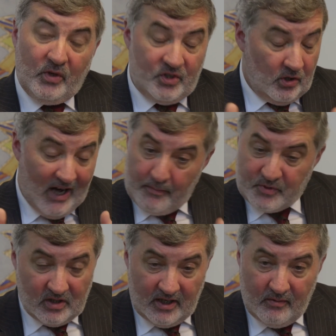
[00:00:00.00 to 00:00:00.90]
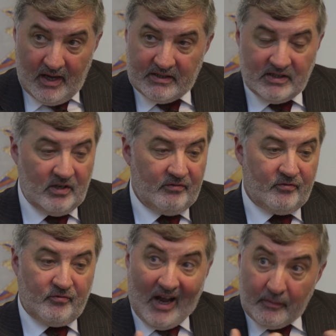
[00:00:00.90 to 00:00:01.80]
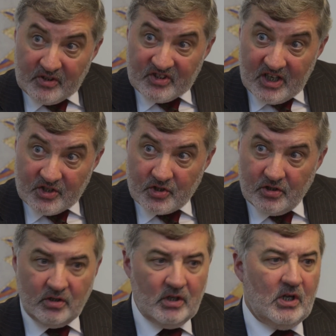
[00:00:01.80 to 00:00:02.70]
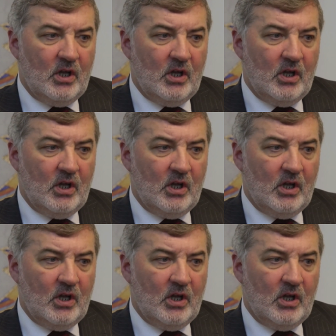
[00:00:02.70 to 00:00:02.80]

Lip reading: which you're absolutely right, is a fragmentation